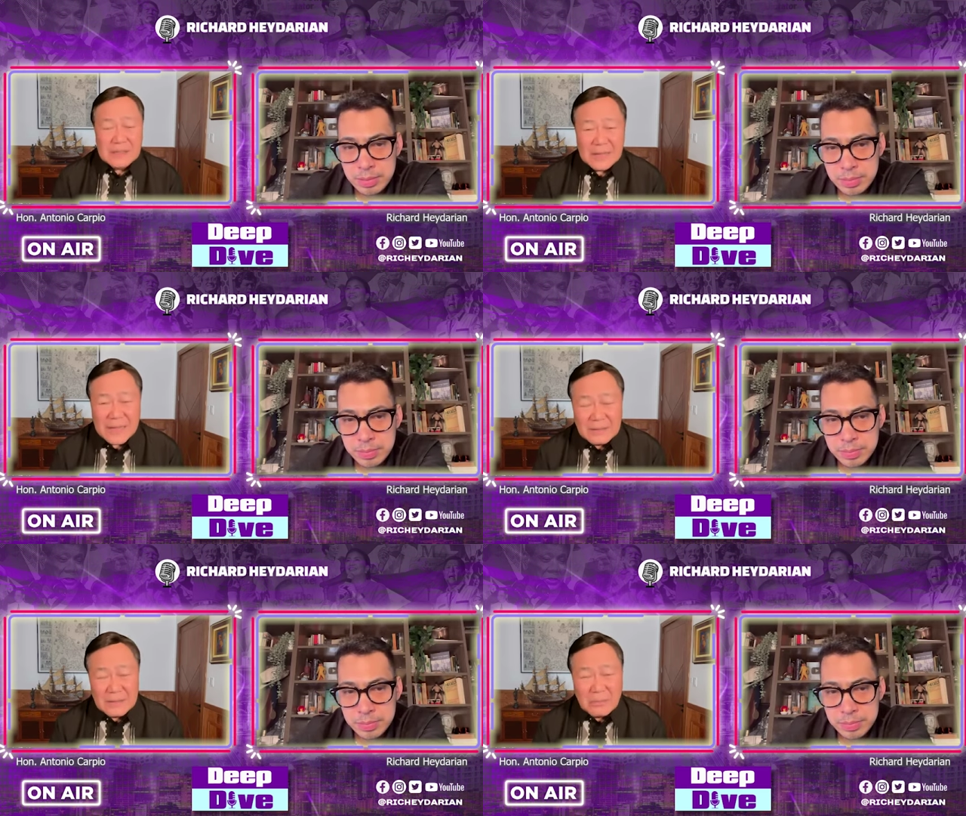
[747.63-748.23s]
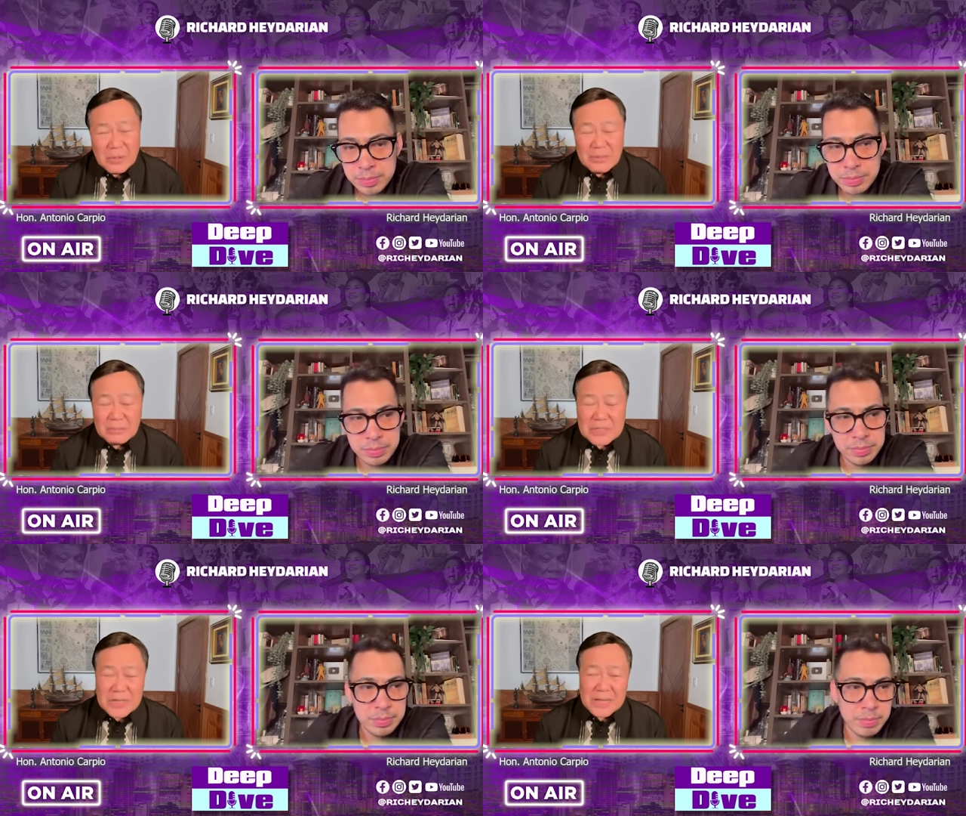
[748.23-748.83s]
Speaker 1: and we will
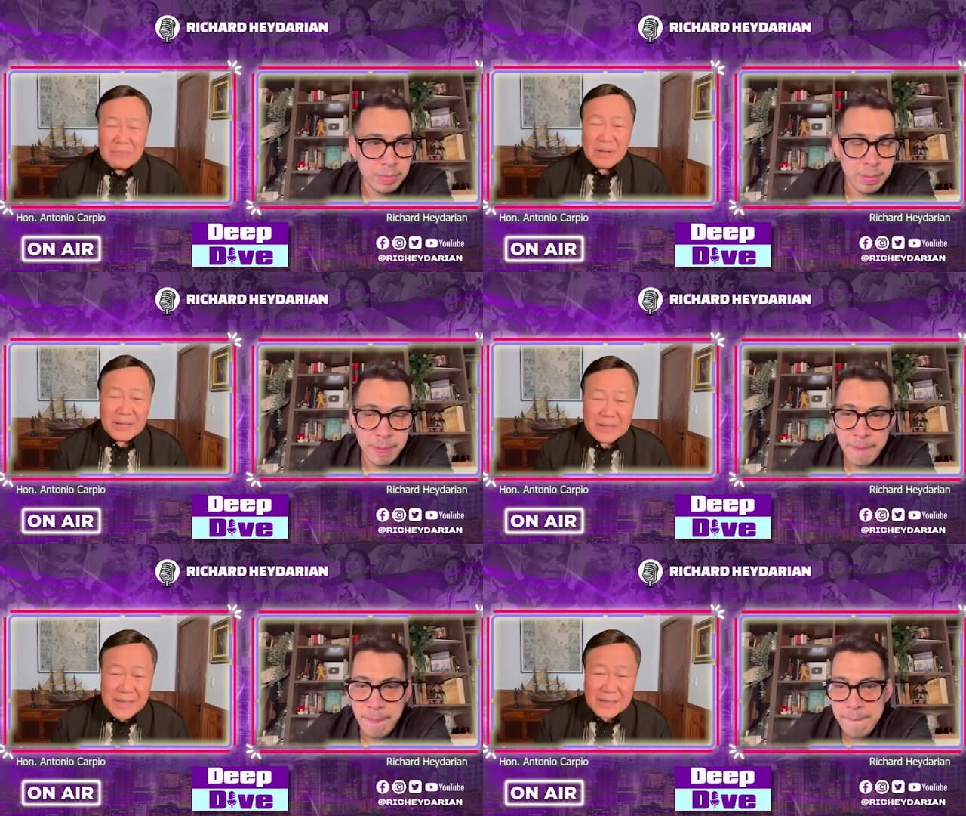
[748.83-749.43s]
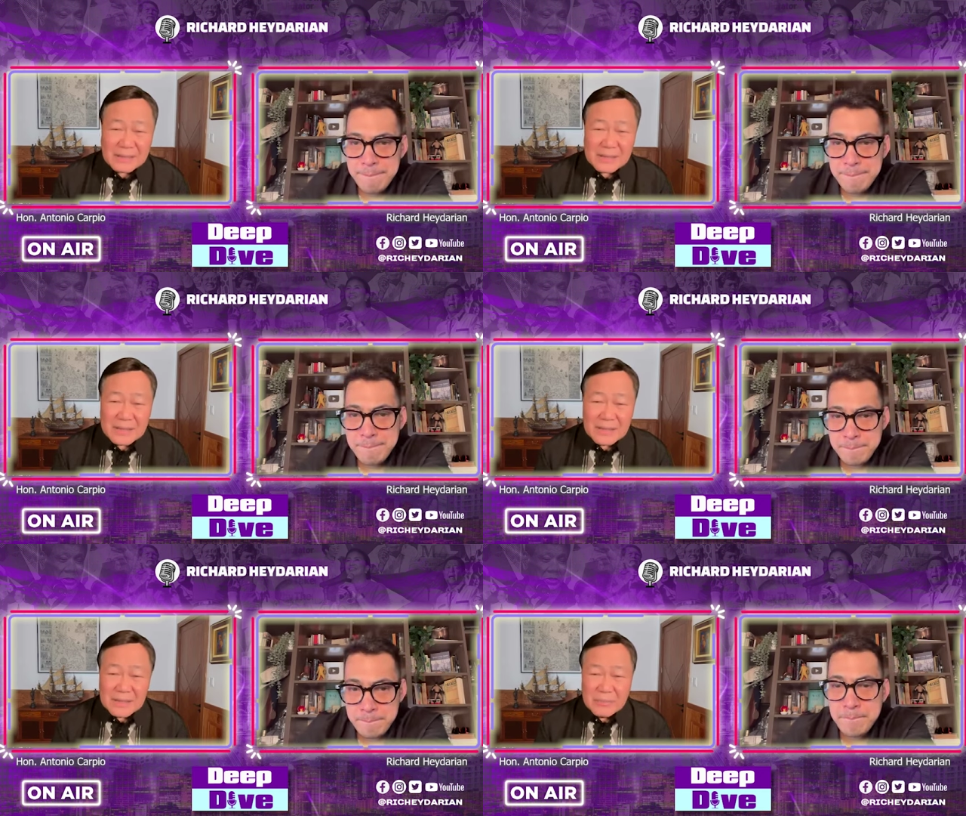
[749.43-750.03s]
be set back again
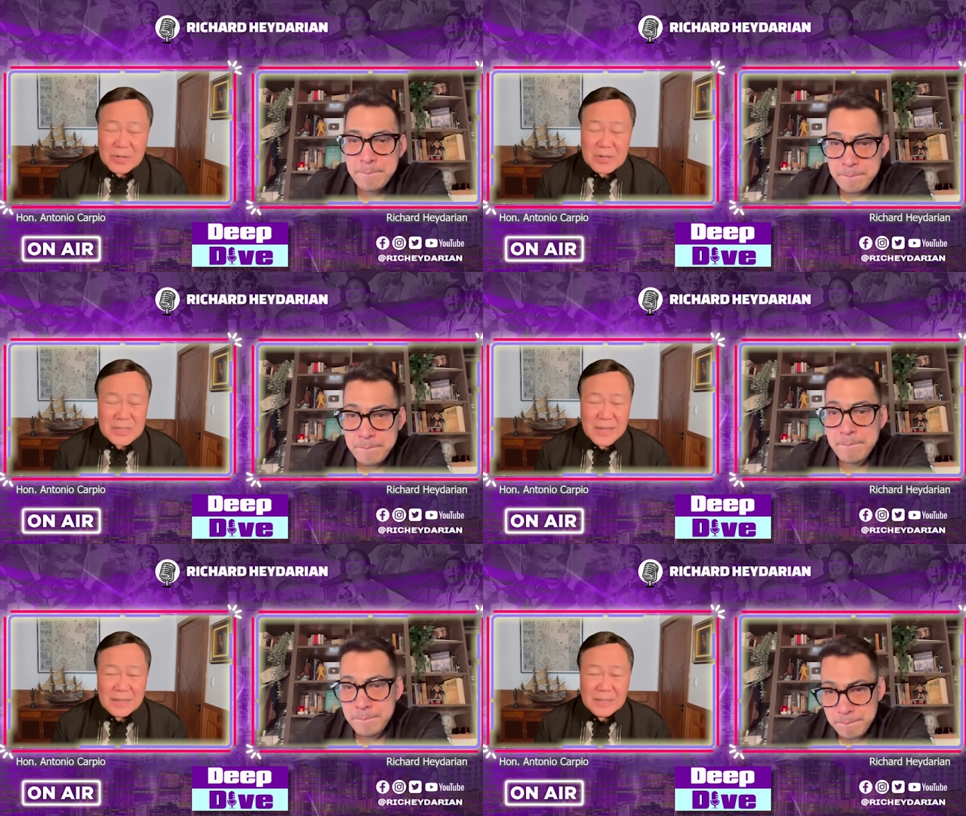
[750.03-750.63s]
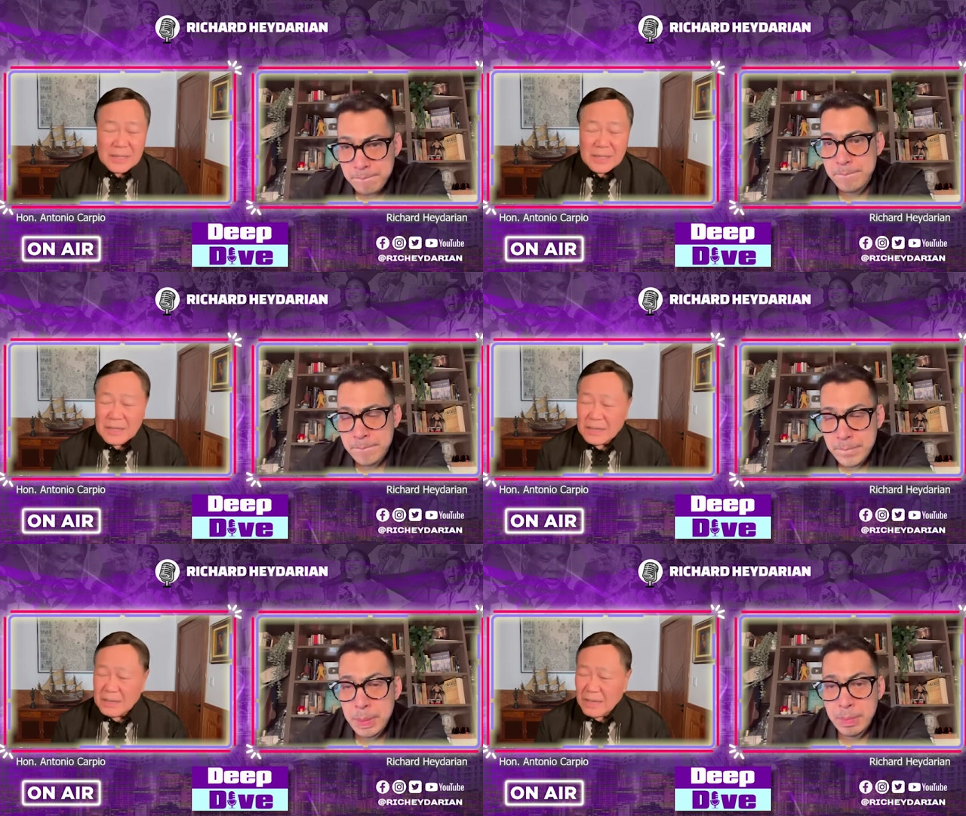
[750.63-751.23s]
because
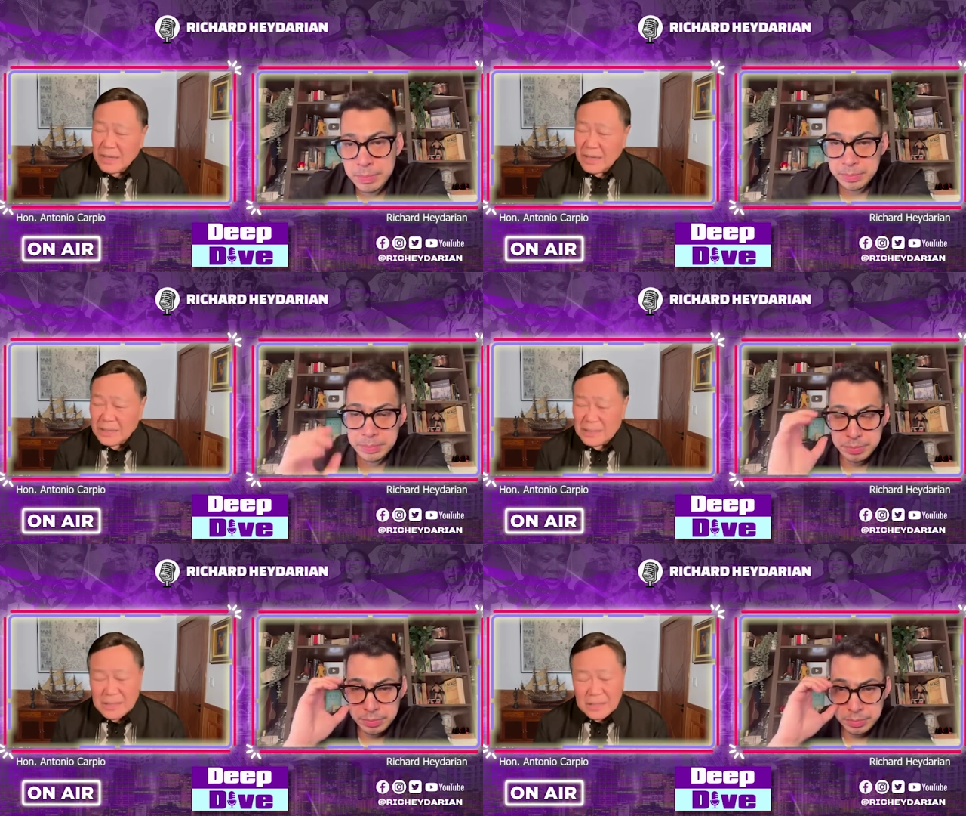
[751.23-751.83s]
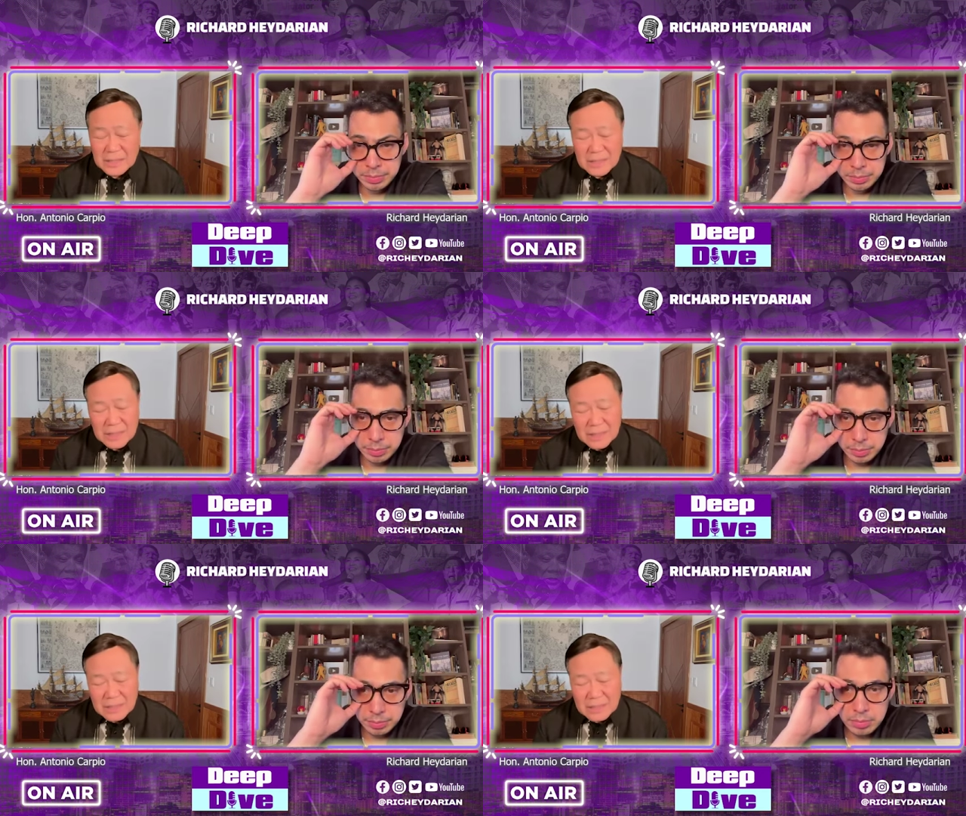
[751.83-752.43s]
any
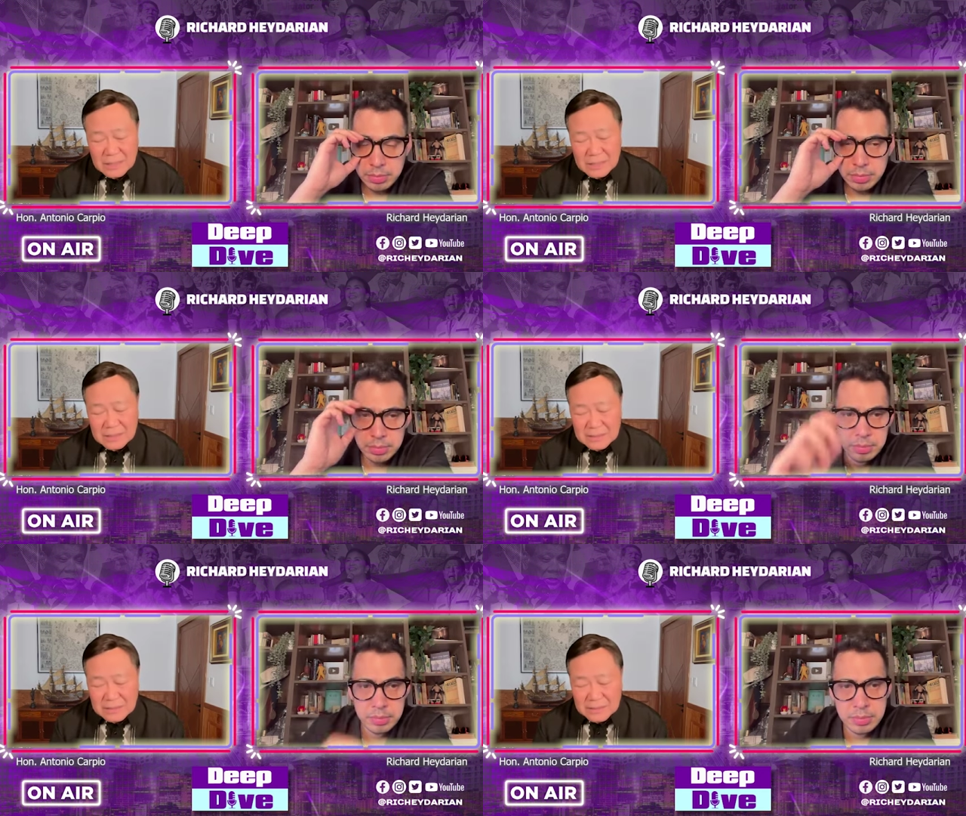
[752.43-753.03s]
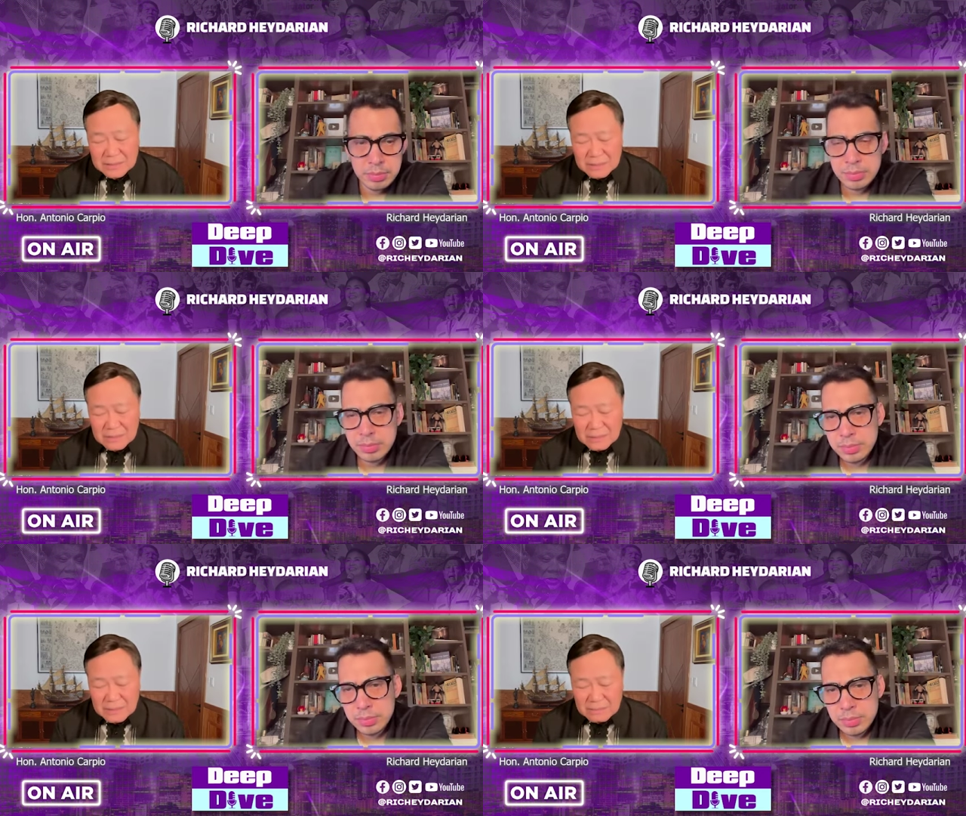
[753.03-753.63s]
any uh,
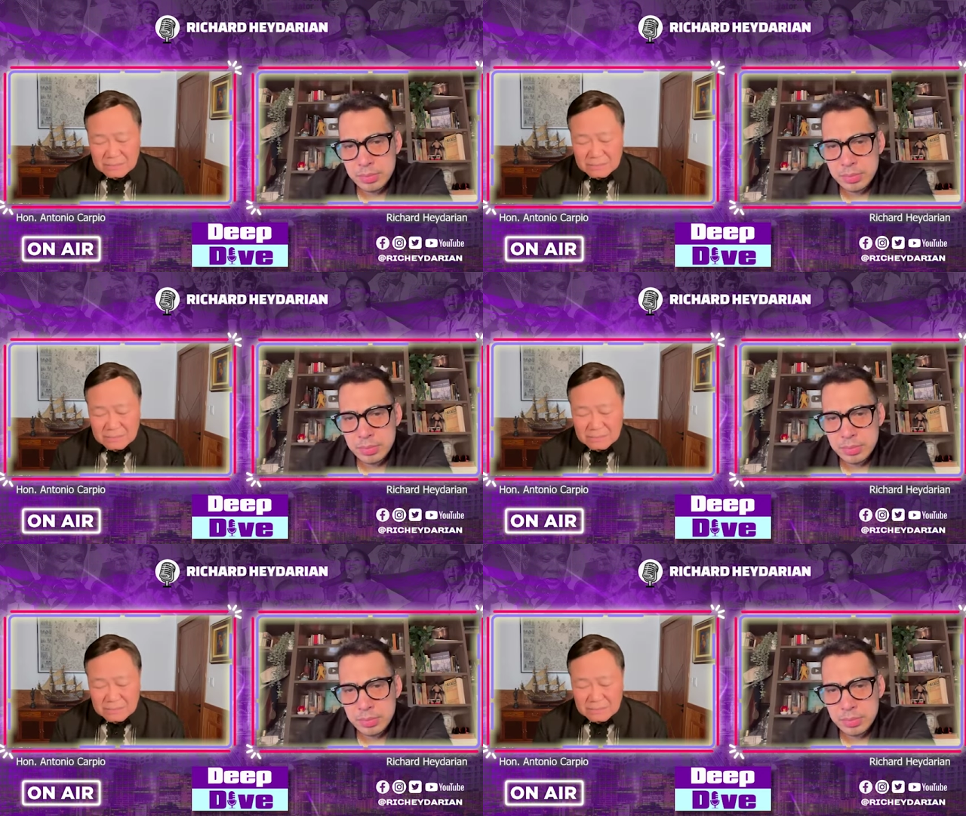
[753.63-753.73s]
uh,